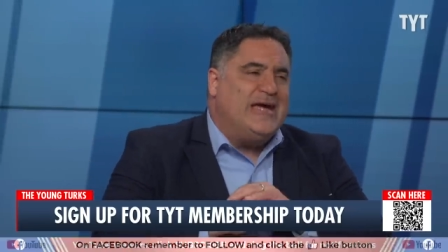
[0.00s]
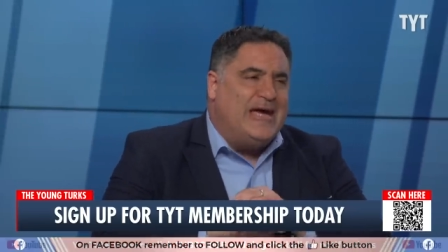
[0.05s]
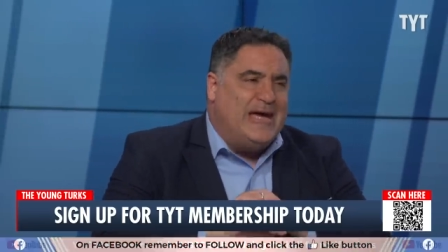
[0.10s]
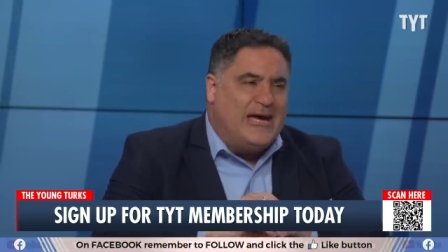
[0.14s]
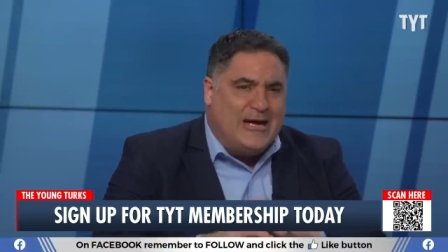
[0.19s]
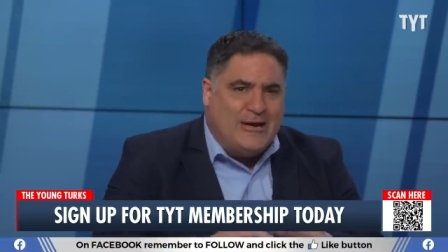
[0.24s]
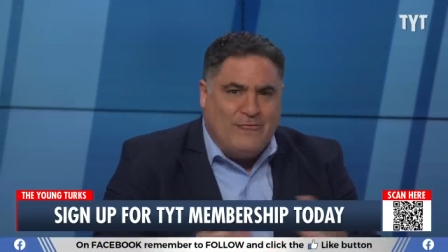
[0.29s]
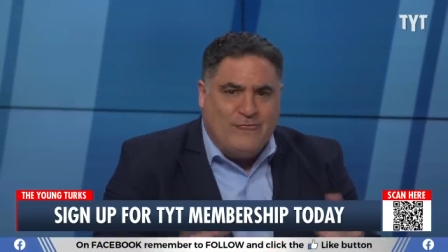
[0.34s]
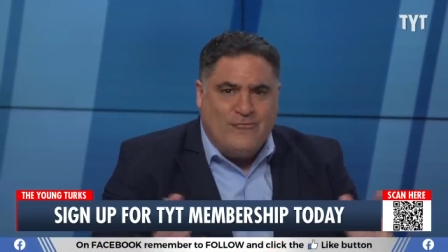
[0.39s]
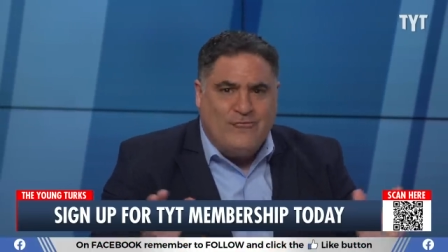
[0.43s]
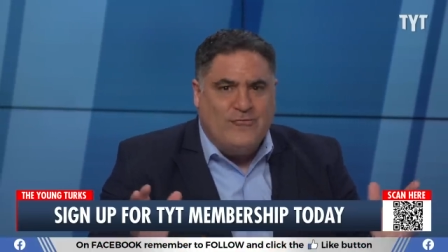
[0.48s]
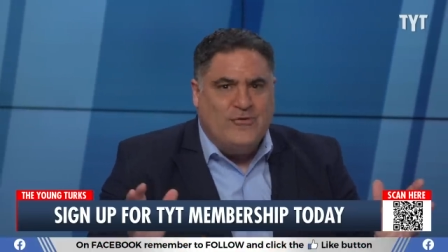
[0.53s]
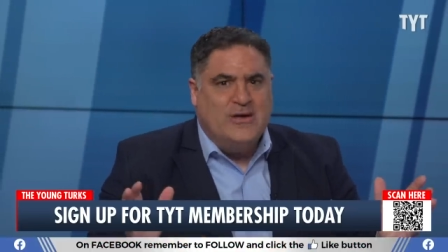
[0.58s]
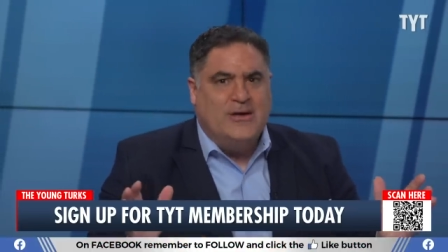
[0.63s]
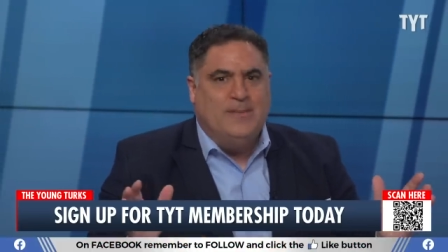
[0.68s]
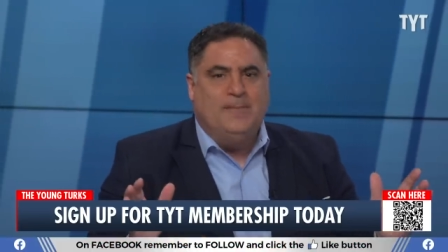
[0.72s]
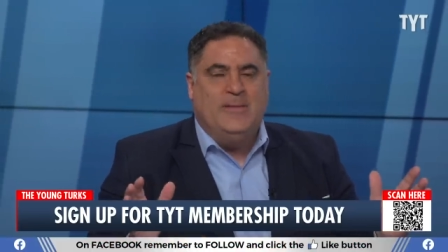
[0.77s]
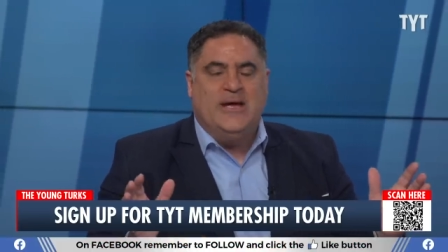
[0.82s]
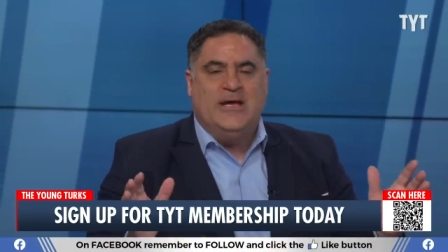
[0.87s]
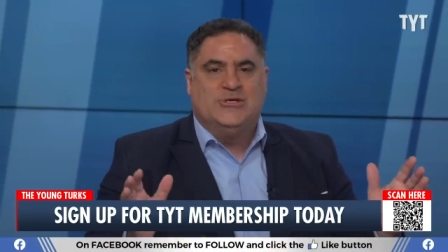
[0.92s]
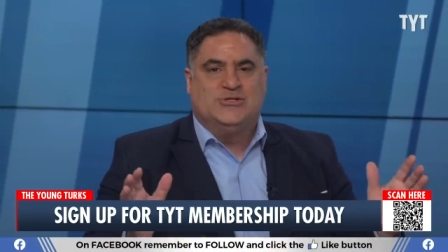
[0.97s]
every
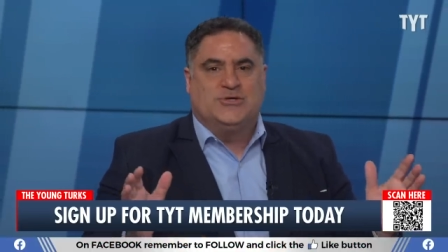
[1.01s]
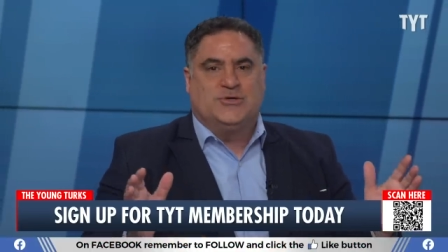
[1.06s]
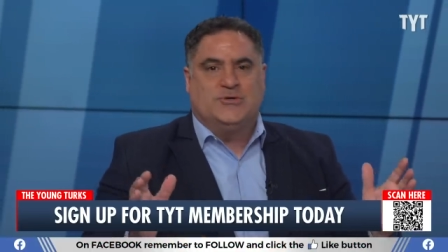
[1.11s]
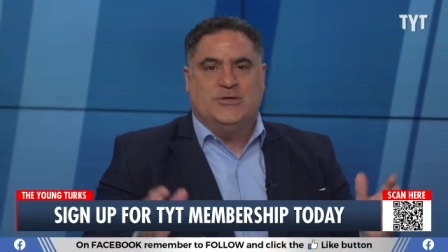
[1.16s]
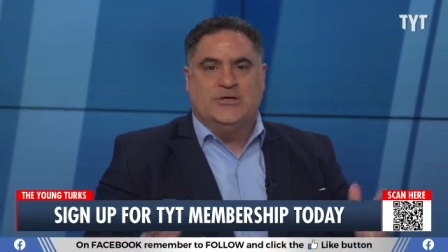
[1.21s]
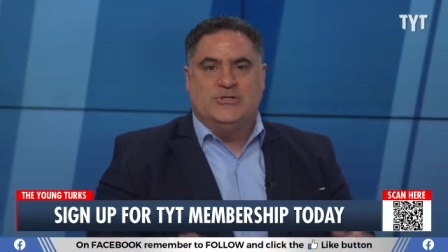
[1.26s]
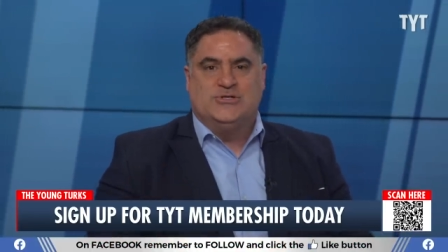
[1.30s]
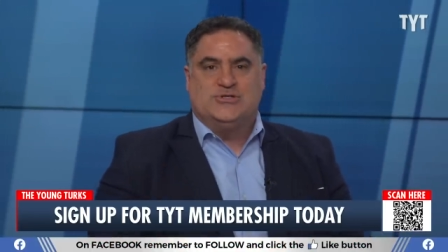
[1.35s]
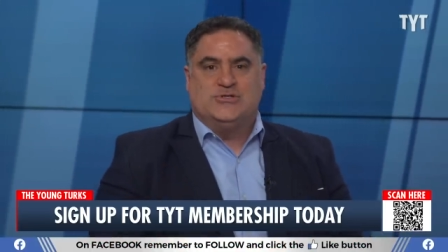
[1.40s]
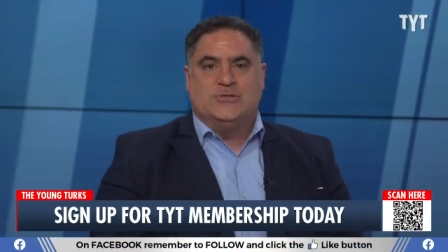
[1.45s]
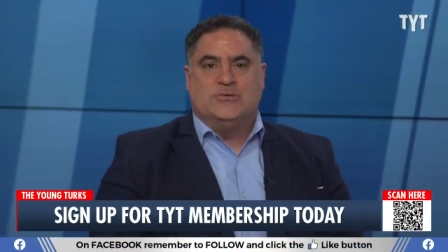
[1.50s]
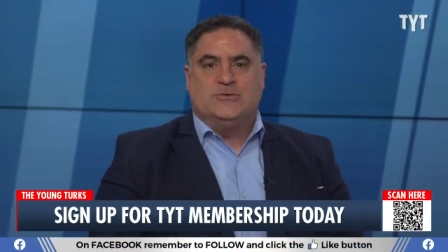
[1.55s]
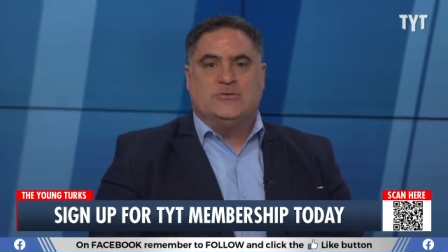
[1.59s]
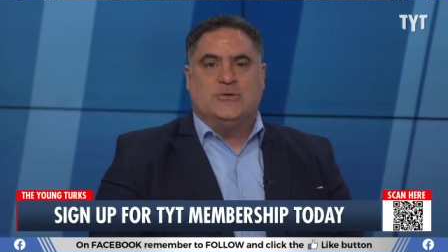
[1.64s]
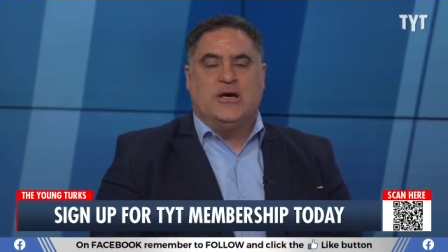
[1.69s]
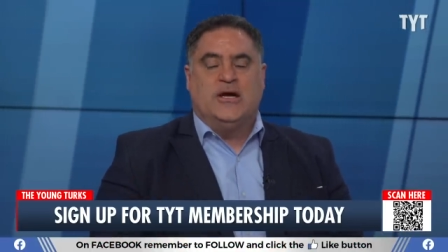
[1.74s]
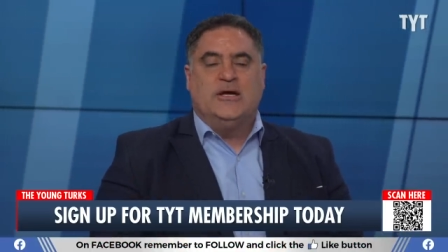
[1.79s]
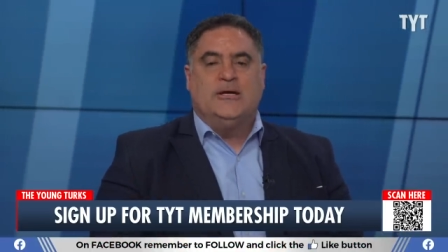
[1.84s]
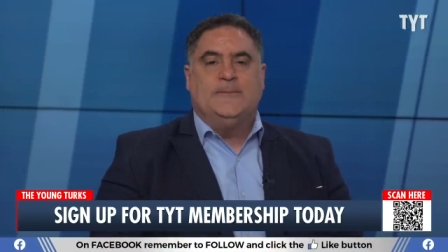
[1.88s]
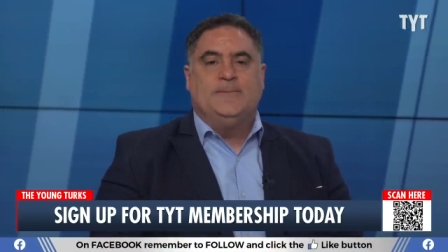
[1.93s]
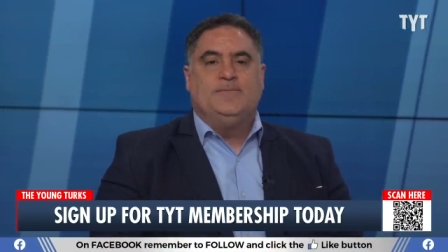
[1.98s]
major issue,
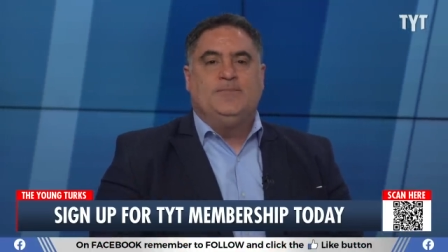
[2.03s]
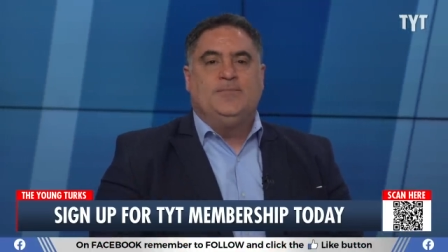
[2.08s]
right?